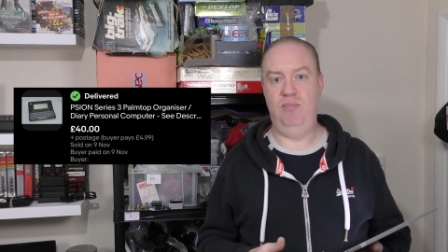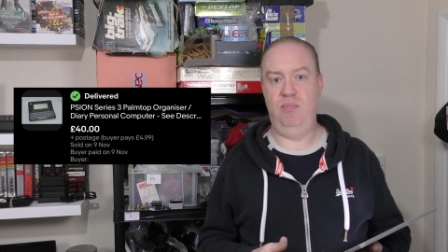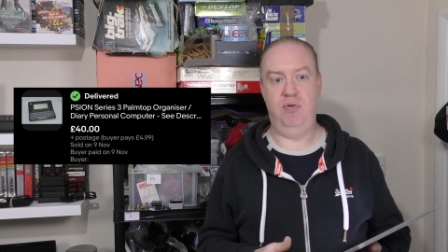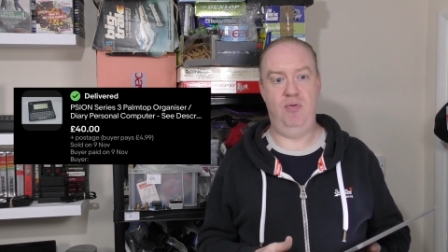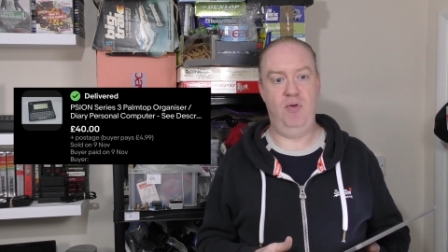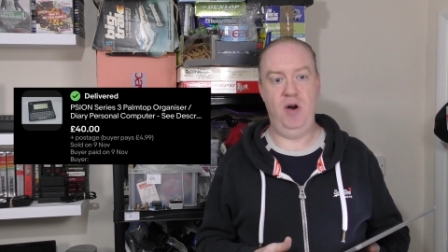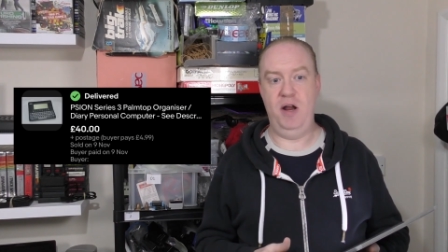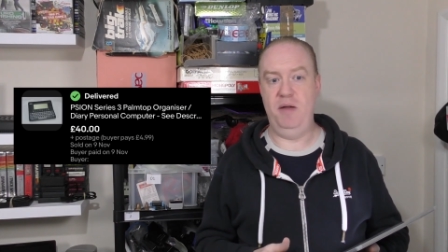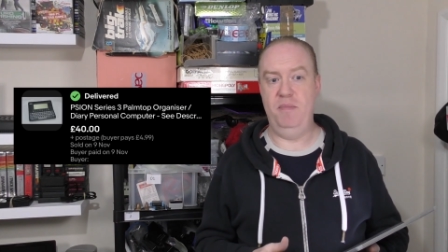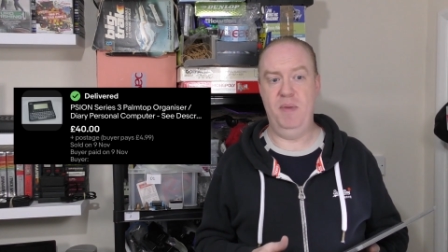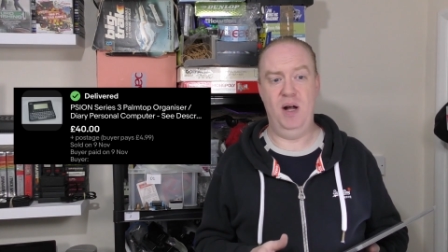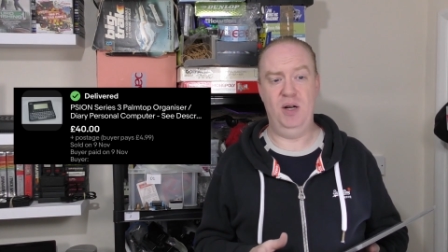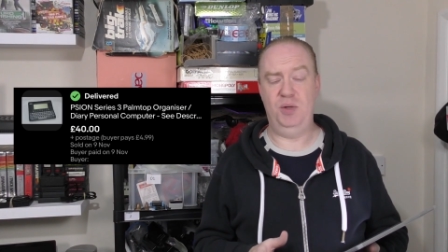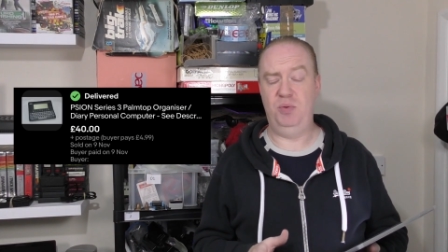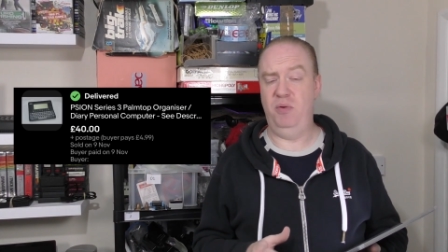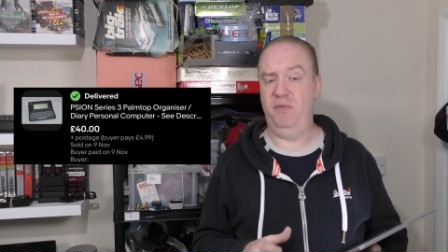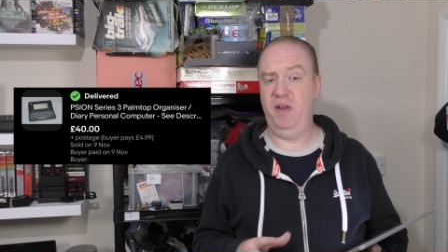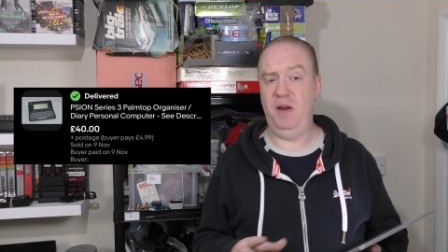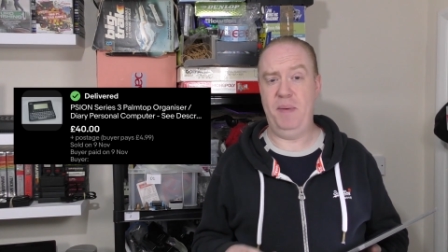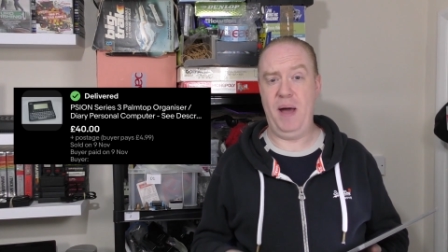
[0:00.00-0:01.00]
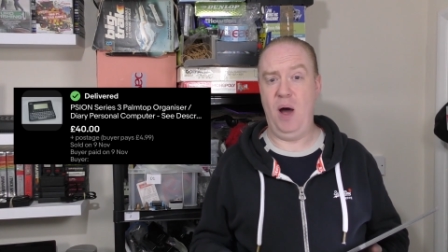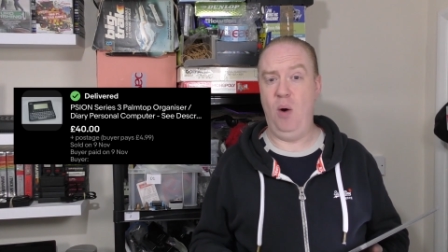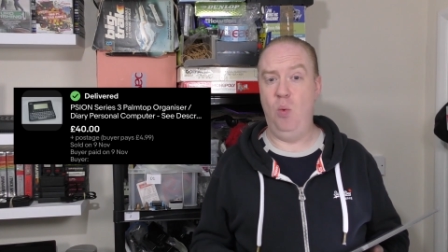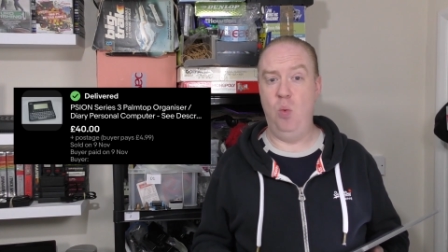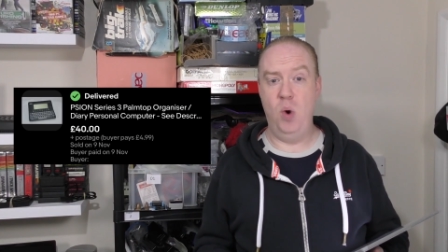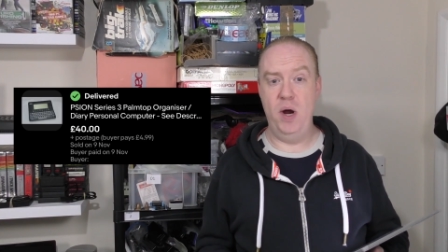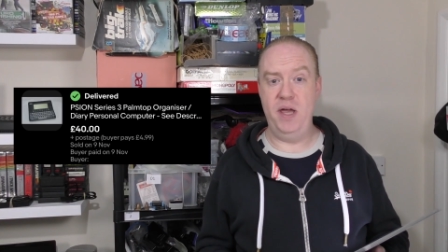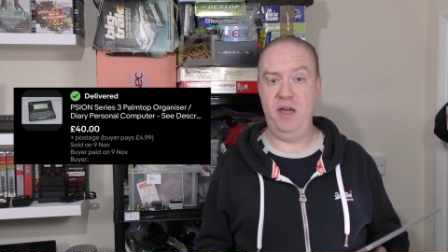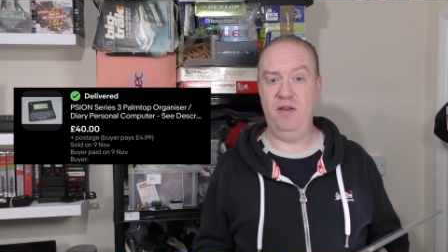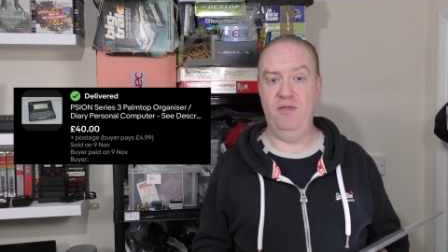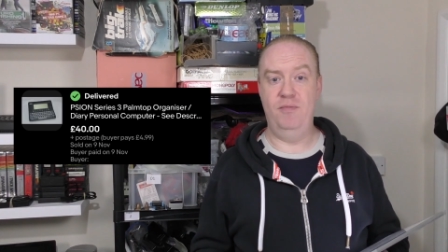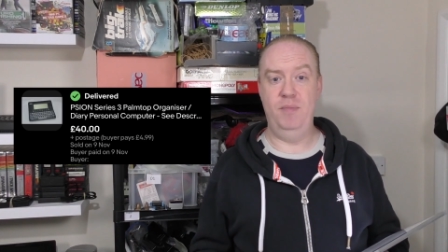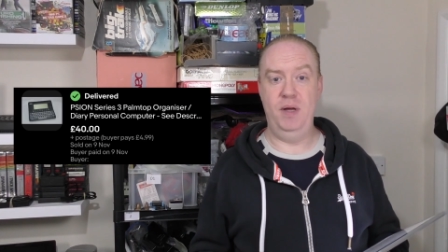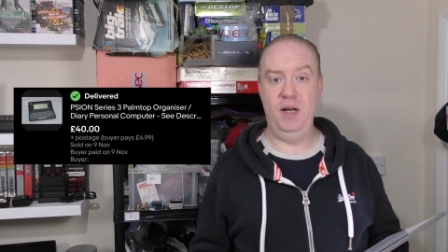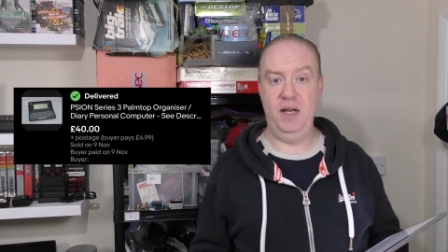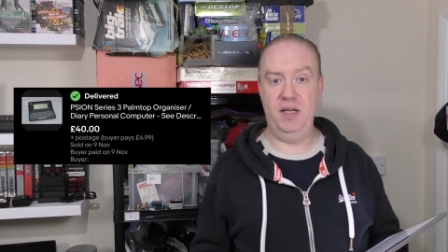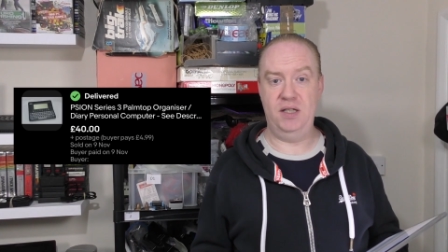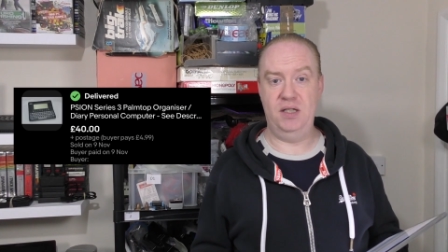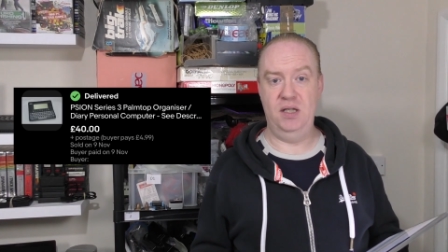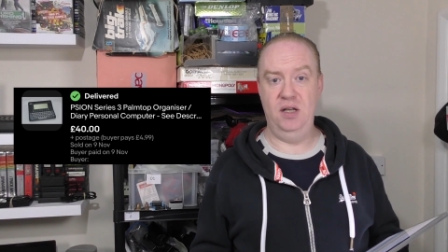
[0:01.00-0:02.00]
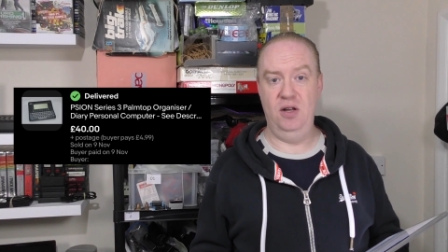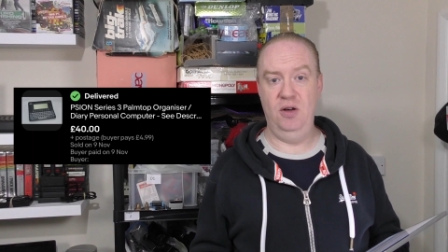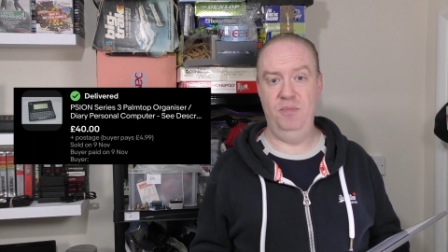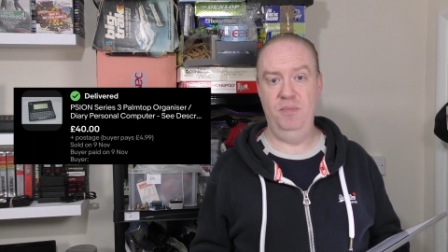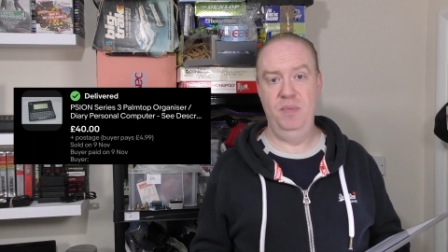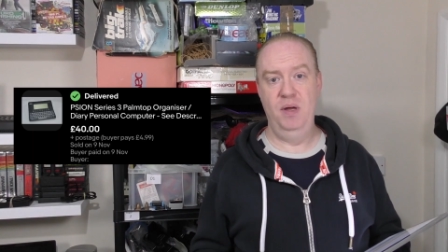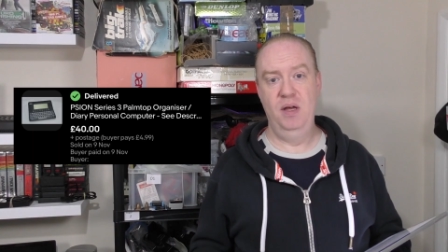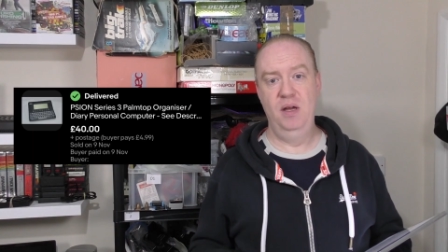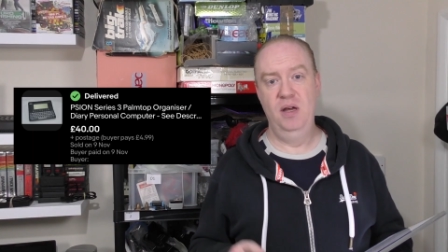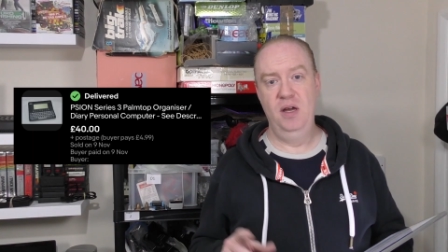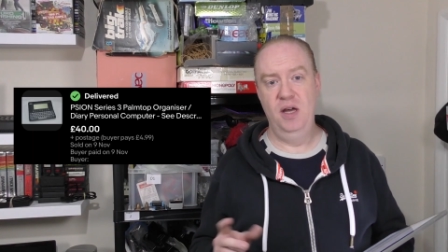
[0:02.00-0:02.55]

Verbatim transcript: pretty much within about a week of me listing them.